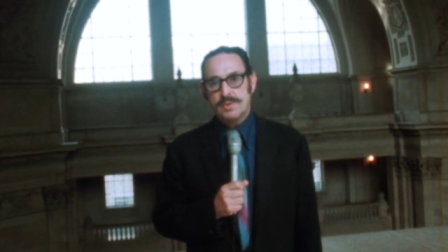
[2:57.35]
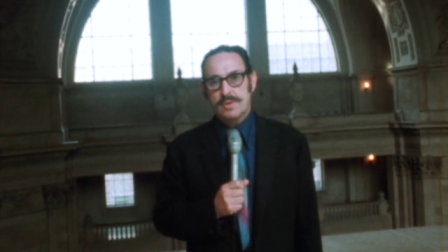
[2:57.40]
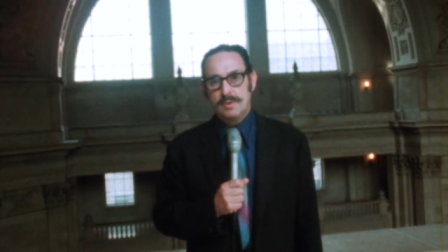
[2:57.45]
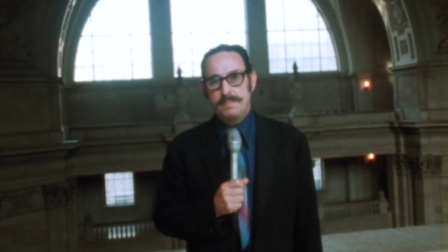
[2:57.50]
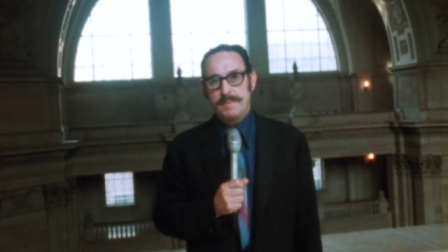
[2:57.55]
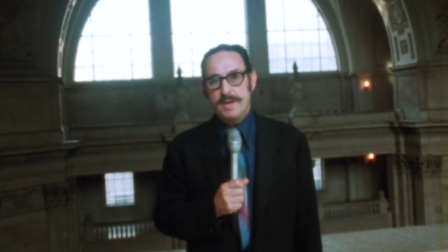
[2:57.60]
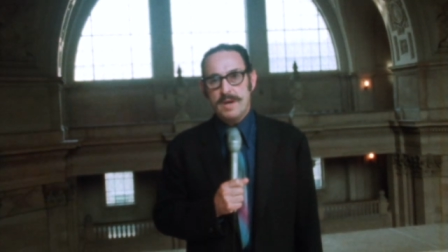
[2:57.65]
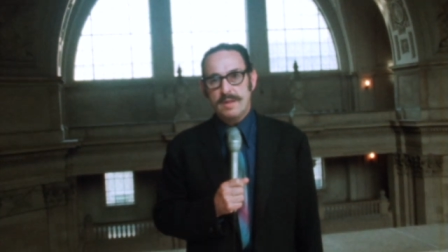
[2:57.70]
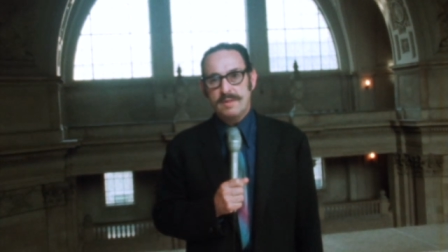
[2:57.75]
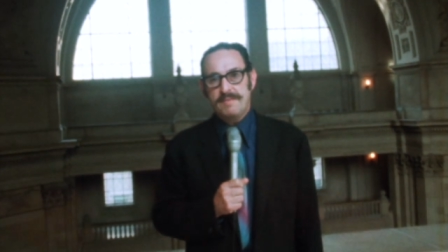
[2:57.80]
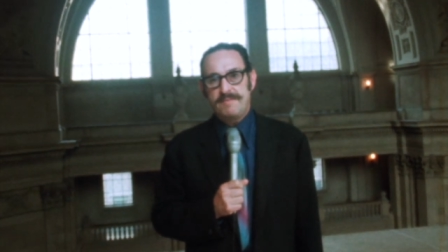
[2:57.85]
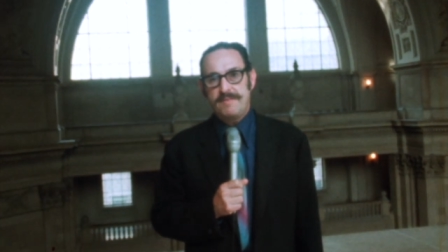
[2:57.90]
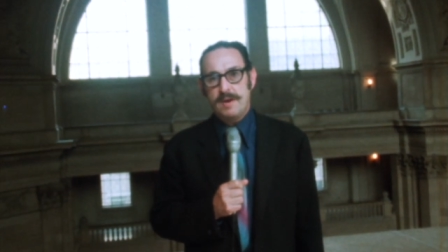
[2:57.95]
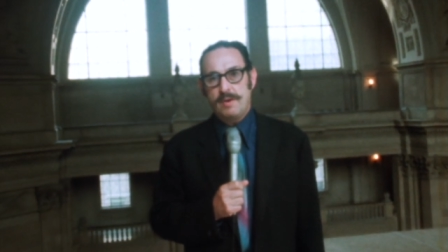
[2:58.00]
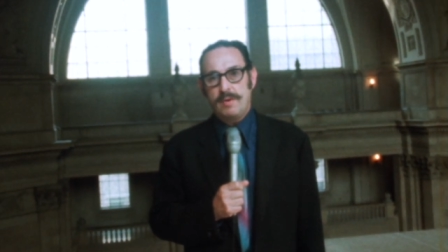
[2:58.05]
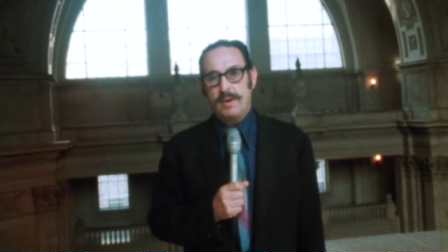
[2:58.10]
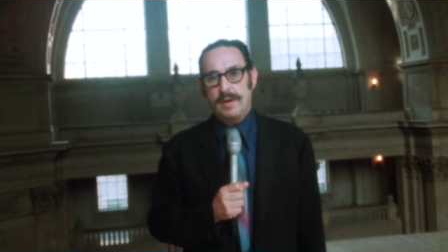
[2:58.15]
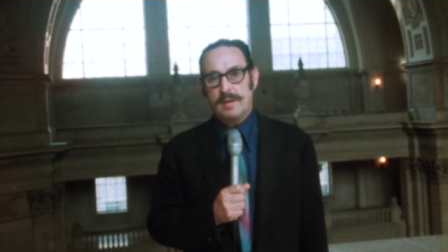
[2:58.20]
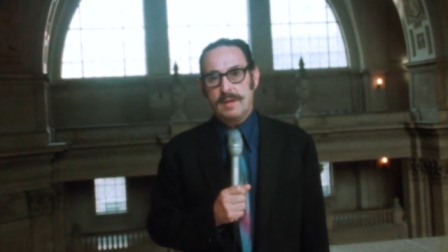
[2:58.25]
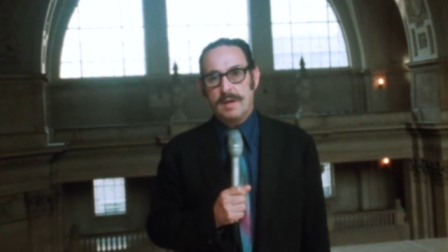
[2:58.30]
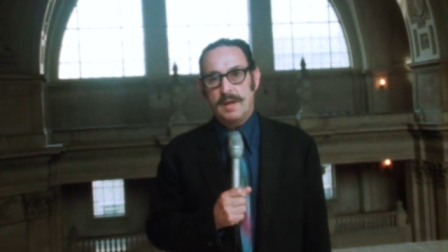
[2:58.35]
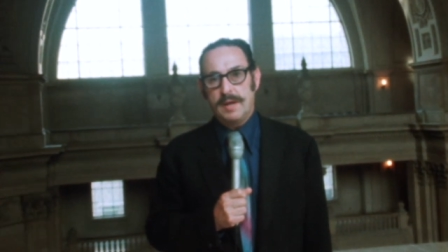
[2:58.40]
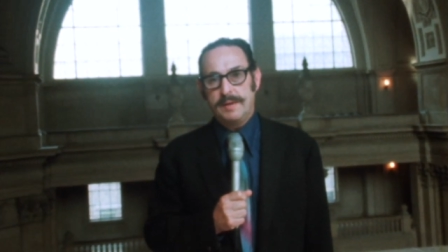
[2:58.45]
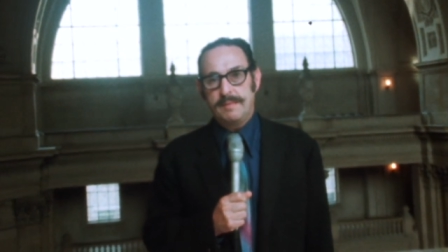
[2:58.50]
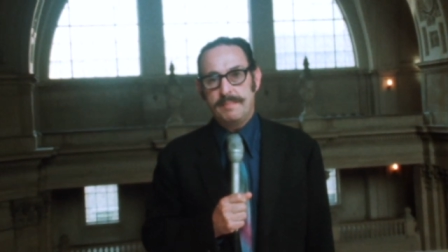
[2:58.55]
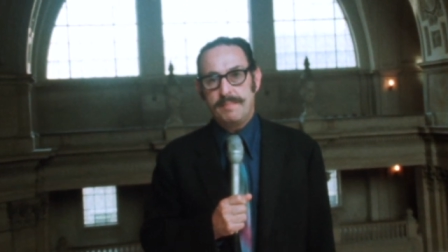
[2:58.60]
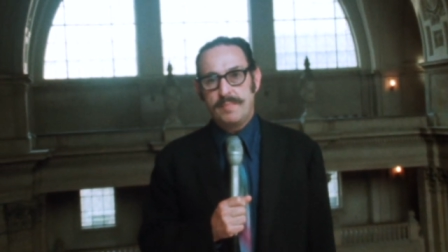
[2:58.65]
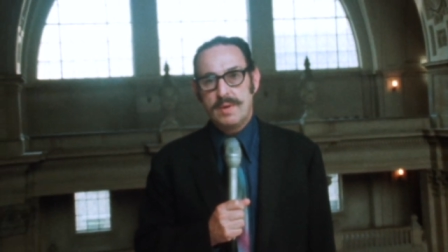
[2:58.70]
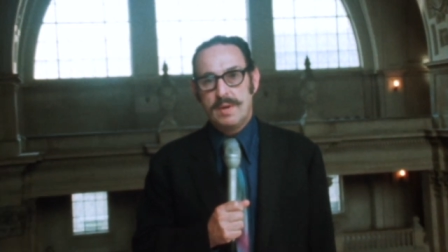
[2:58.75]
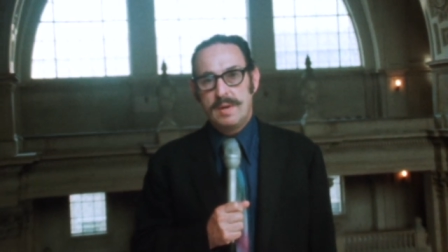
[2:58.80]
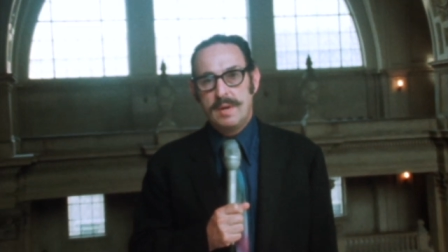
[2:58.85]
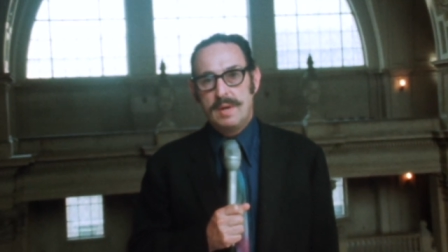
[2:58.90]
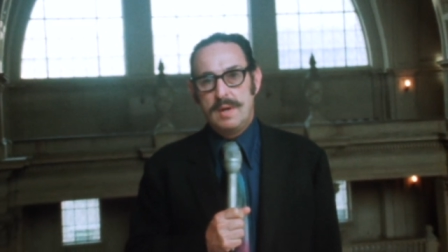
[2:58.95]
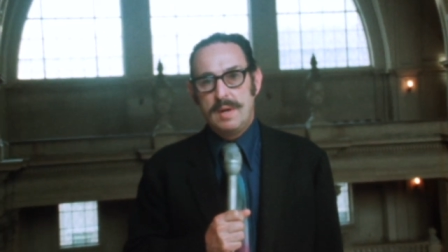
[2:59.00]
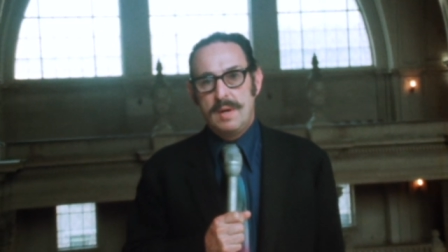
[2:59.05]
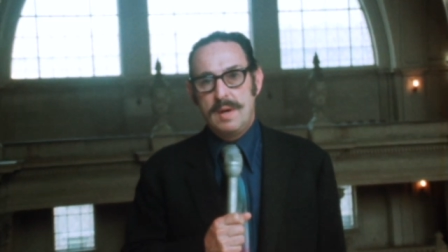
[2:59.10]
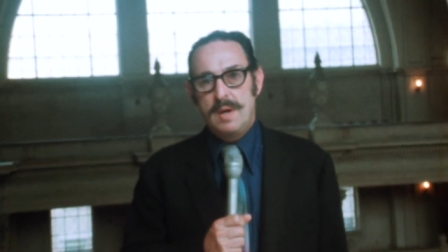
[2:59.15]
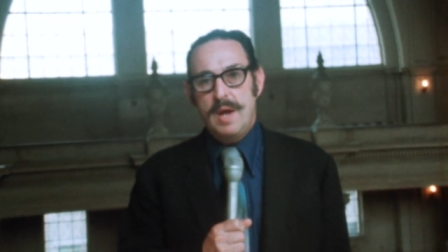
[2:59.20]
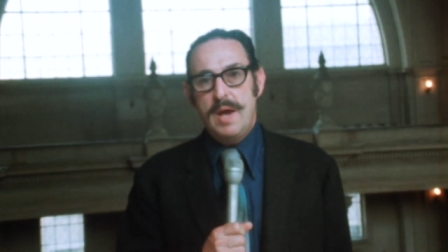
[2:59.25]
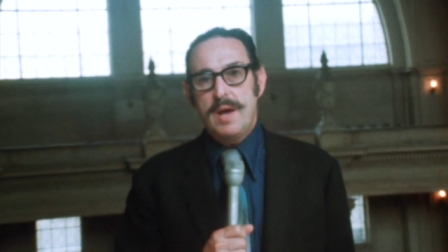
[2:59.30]
could be on the firing line.
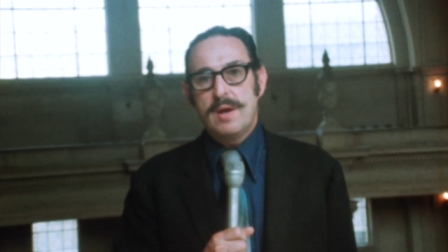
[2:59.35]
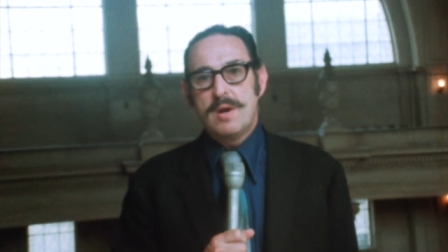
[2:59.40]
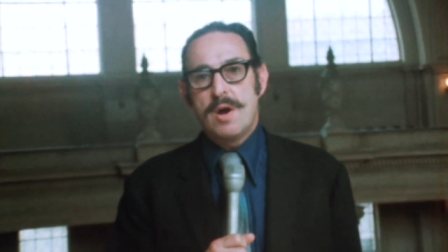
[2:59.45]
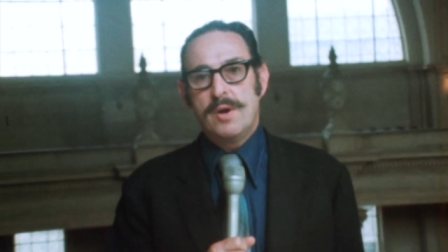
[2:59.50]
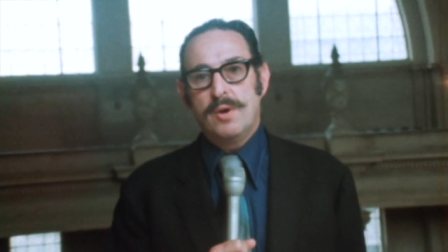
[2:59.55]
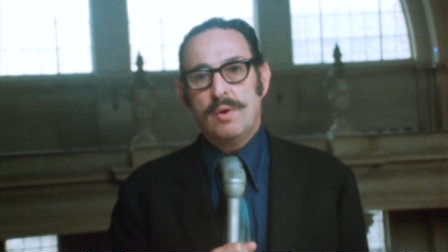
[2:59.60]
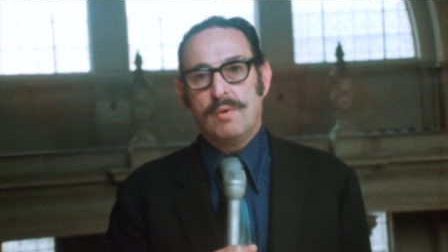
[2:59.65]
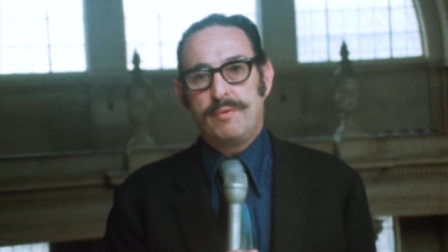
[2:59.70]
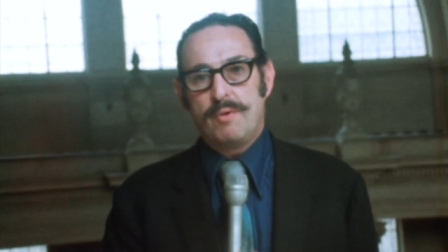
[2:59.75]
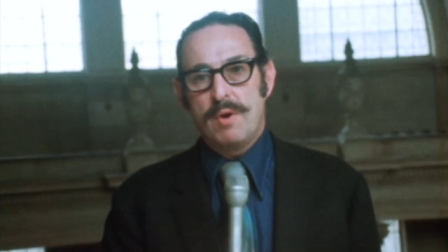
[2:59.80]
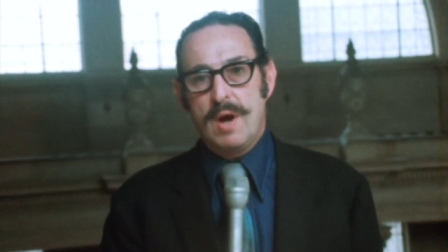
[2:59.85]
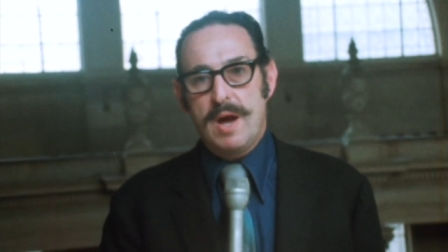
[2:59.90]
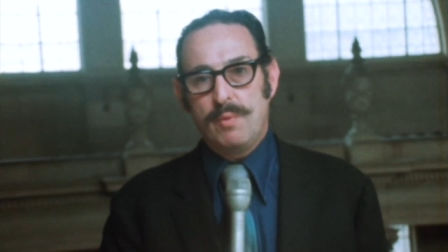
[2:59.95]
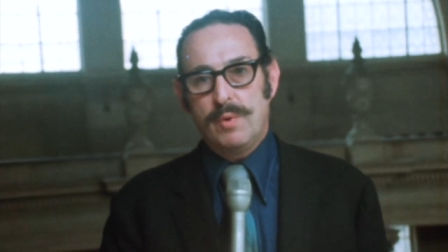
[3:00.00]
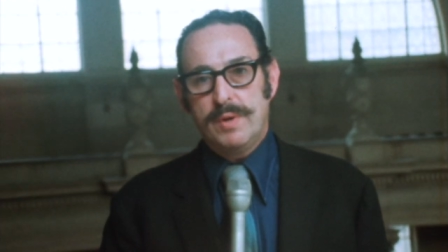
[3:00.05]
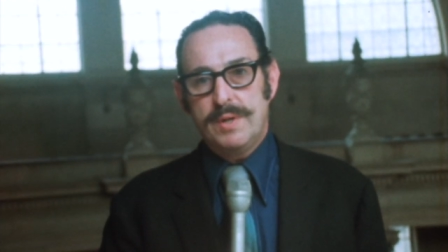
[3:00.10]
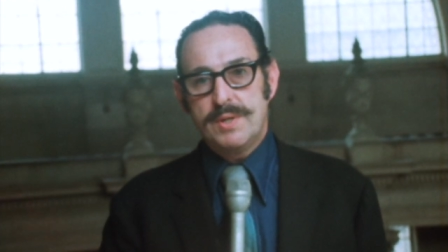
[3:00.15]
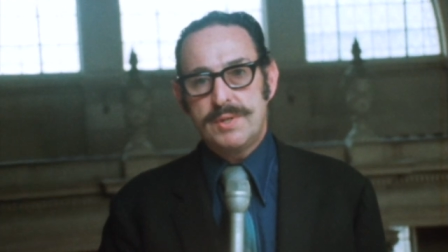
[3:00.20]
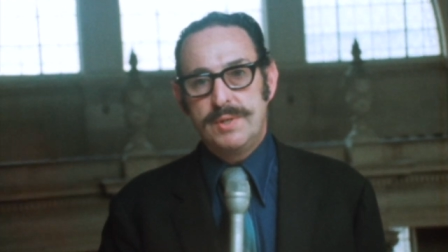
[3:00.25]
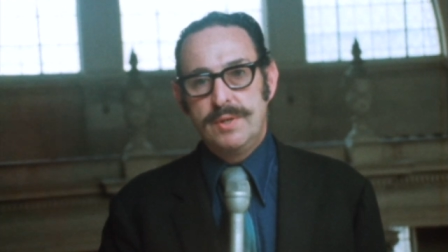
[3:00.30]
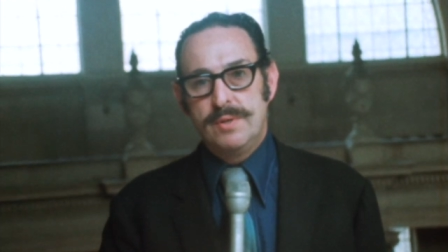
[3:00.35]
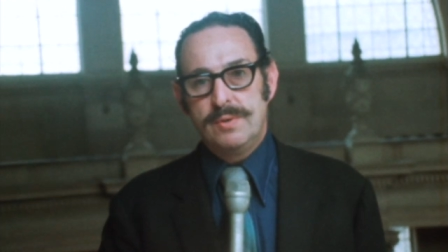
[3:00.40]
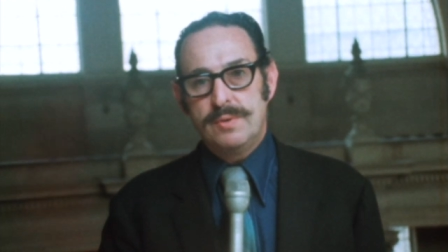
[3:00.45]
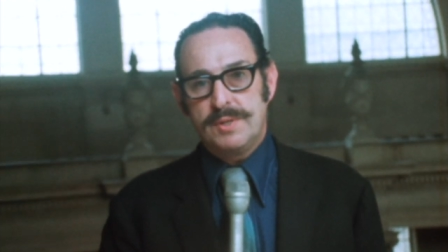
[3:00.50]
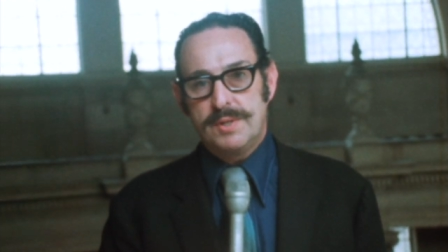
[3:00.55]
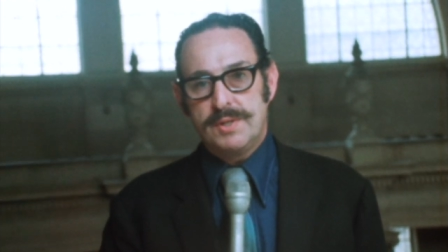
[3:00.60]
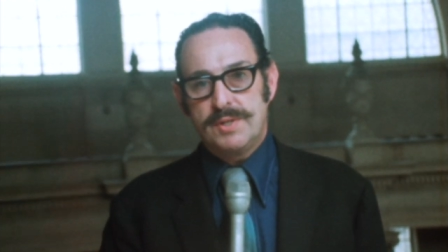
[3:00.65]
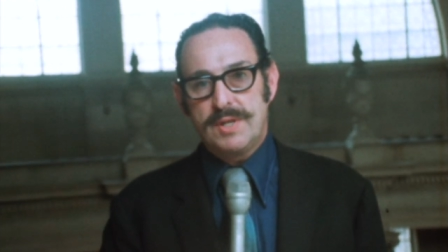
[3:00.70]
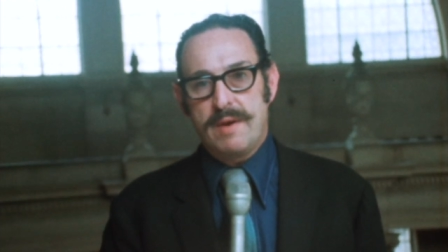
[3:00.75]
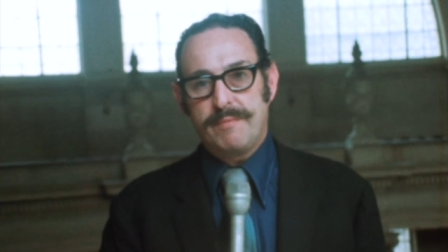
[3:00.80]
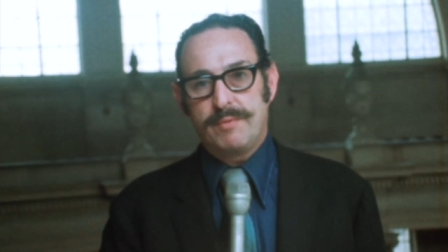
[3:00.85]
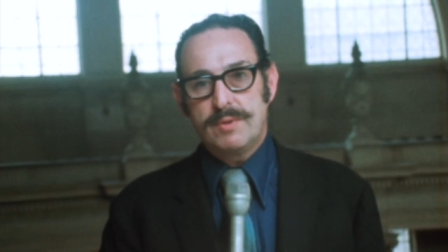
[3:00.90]
Ed Arno for Eyewitness News in San